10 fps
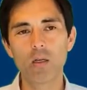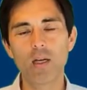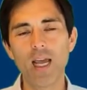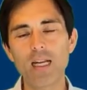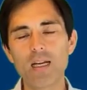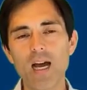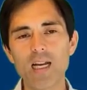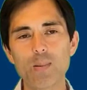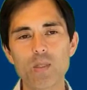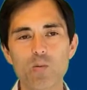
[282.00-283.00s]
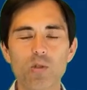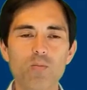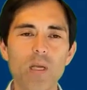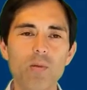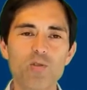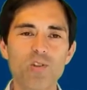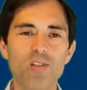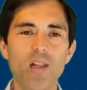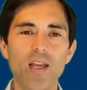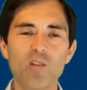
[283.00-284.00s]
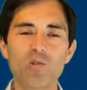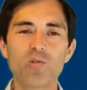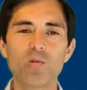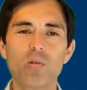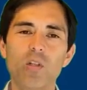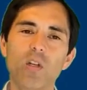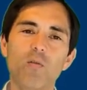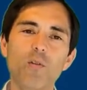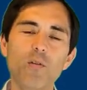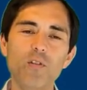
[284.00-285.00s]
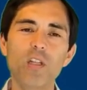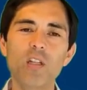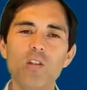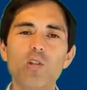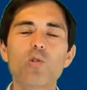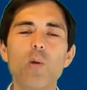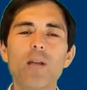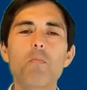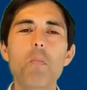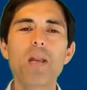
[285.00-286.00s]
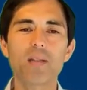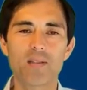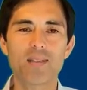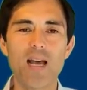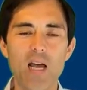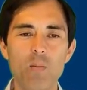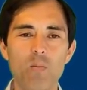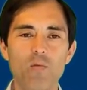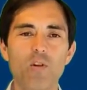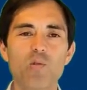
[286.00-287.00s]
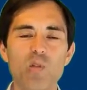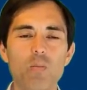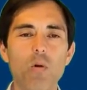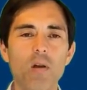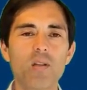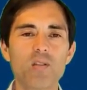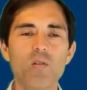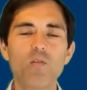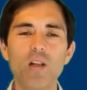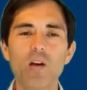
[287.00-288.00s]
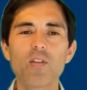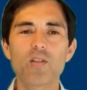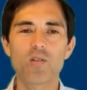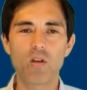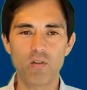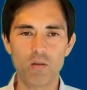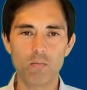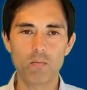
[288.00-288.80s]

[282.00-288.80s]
80 items would maybe translate to 15 to 20 minutes time for the respondents to fill out the survey.